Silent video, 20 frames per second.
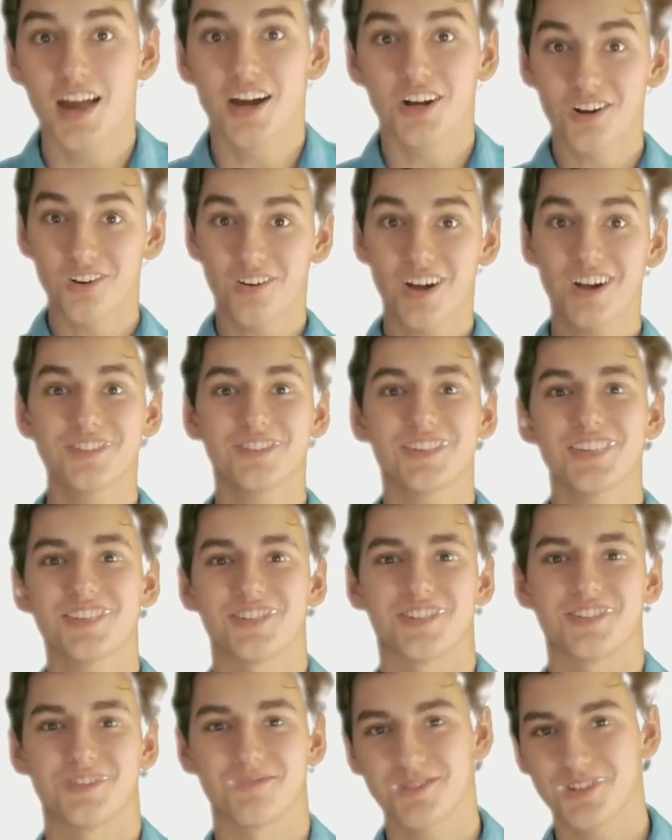
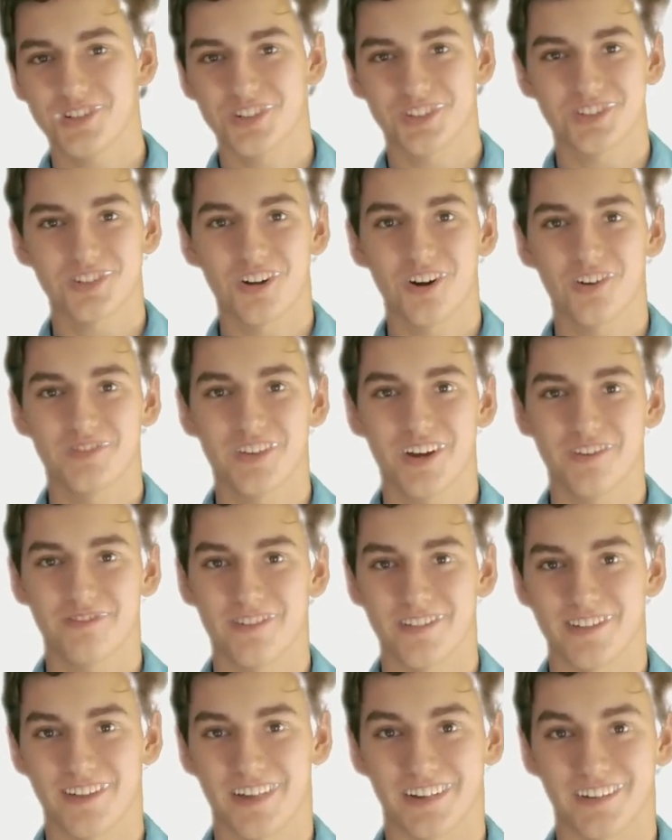Congratulations, we just solved
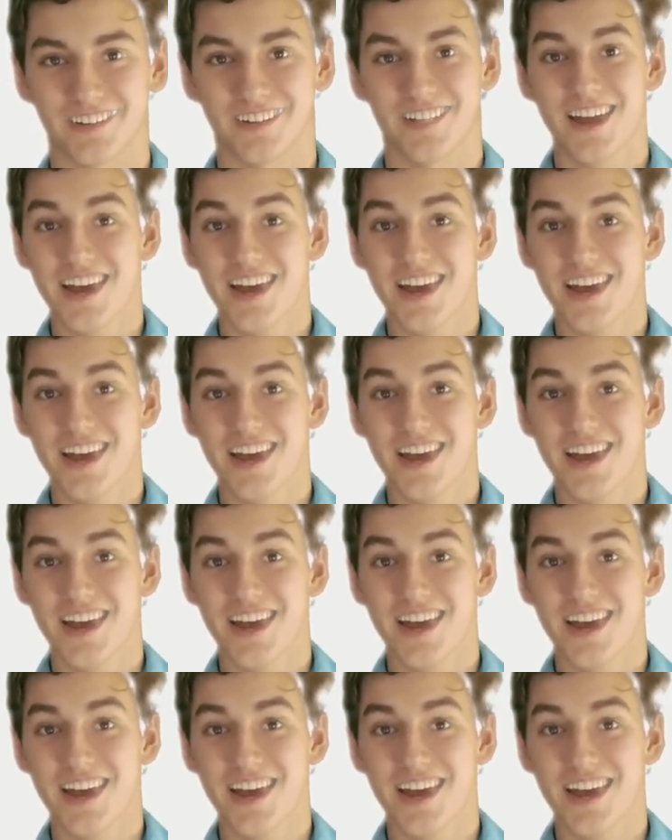everything.